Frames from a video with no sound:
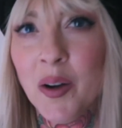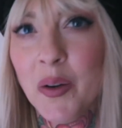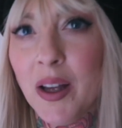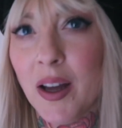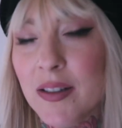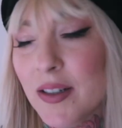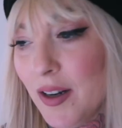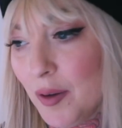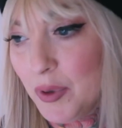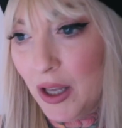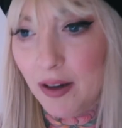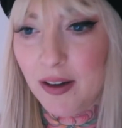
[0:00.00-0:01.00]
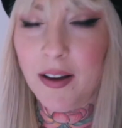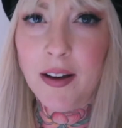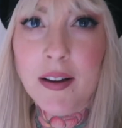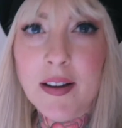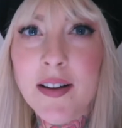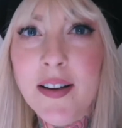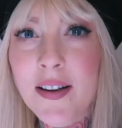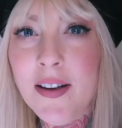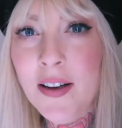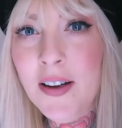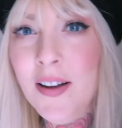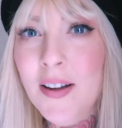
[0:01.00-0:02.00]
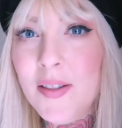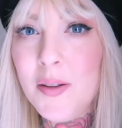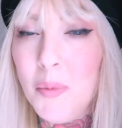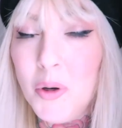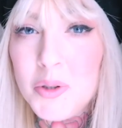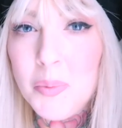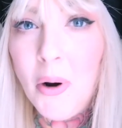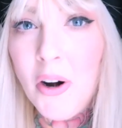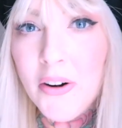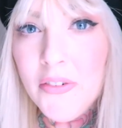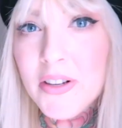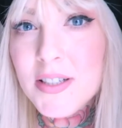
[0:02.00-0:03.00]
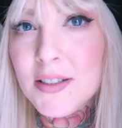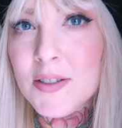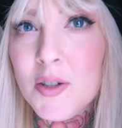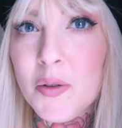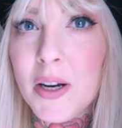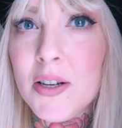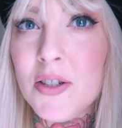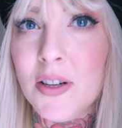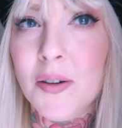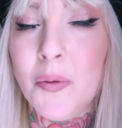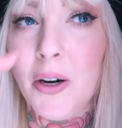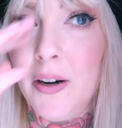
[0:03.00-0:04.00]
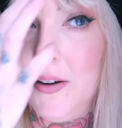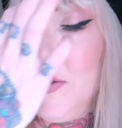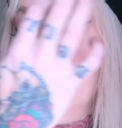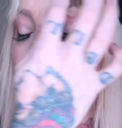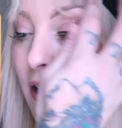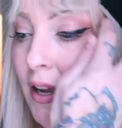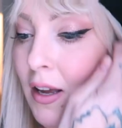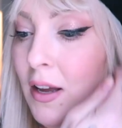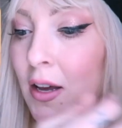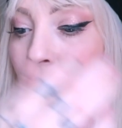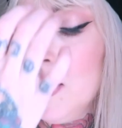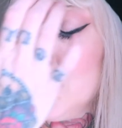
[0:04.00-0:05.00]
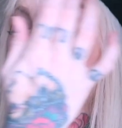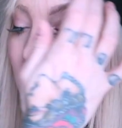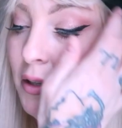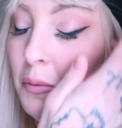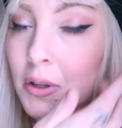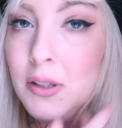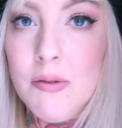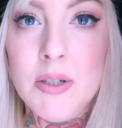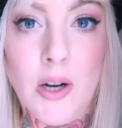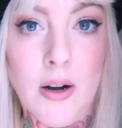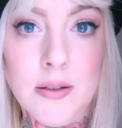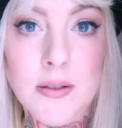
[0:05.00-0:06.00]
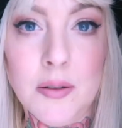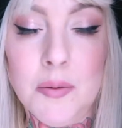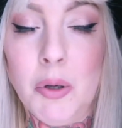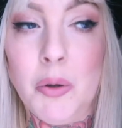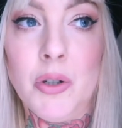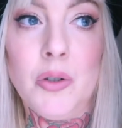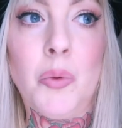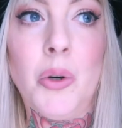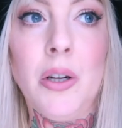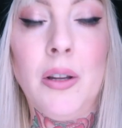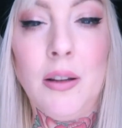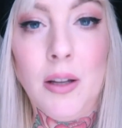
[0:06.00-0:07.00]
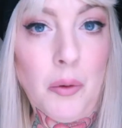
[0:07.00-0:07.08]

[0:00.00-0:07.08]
We ended up getting the most perfect situation where the, because we didn't want to leave the dogs because we were just worried that